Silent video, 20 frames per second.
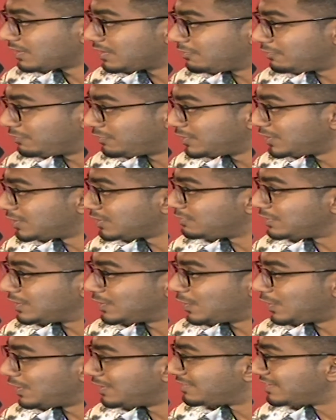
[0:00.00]
first we
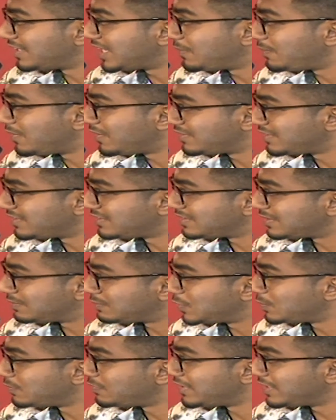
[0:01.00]
all celebrated the
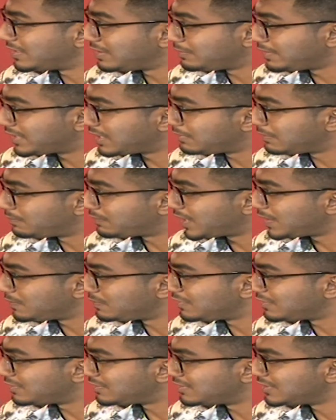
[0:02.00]
moment when he became the Prime
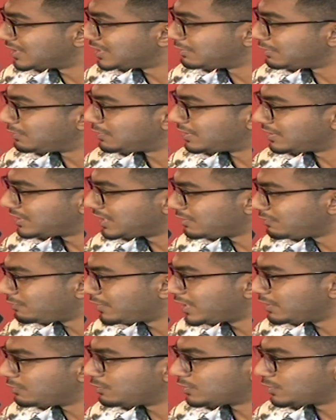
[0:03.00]
Minister. We were waiting when
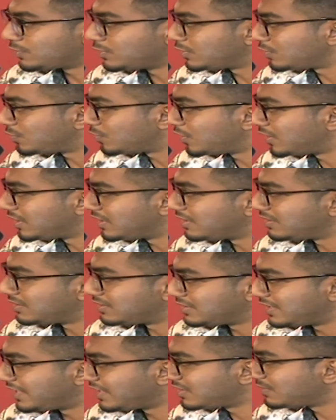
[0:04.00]
he was going to sworn in as
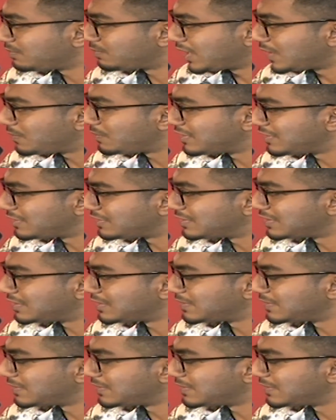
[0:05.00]
the next Prime Minister.